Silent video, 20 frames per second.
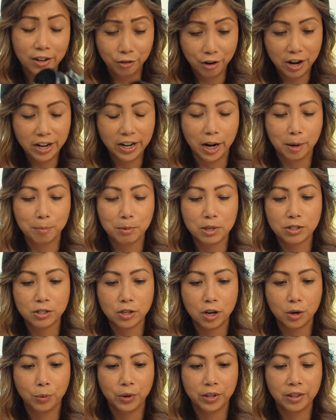great camera to
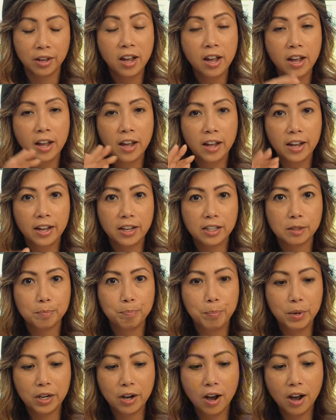start with is
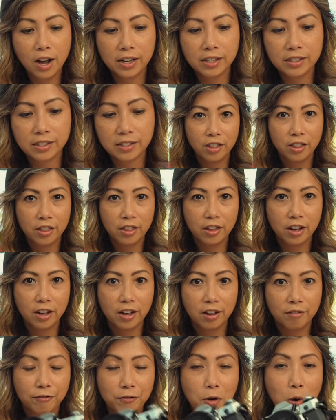because
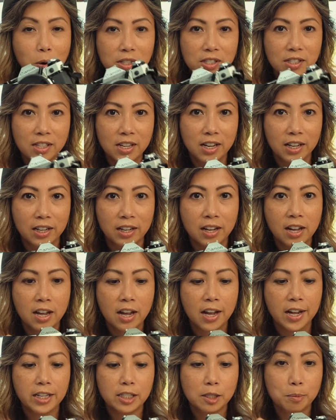the focusing
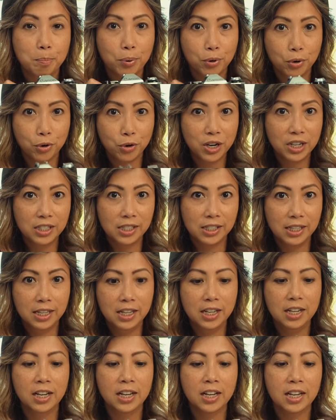is
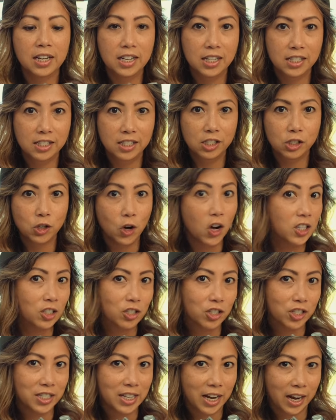pretty easy to
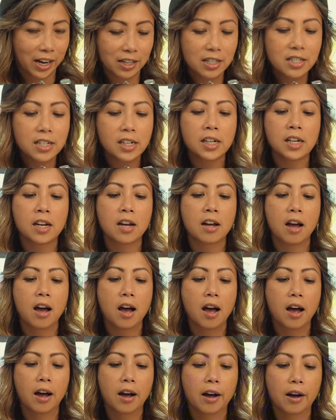understand.
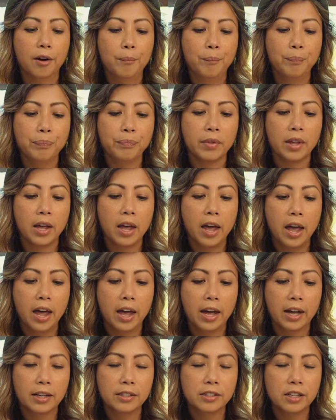
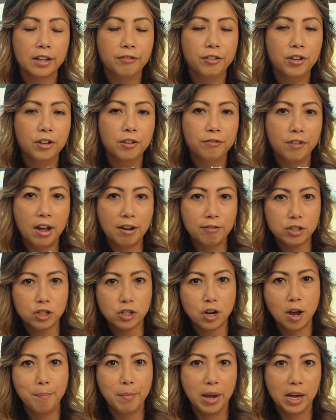And if you've ever
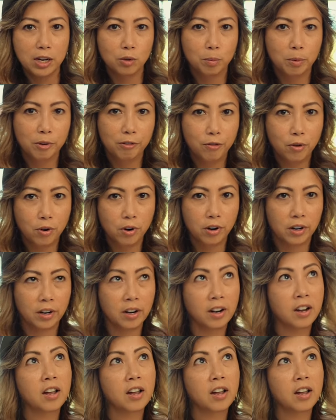shot manual before,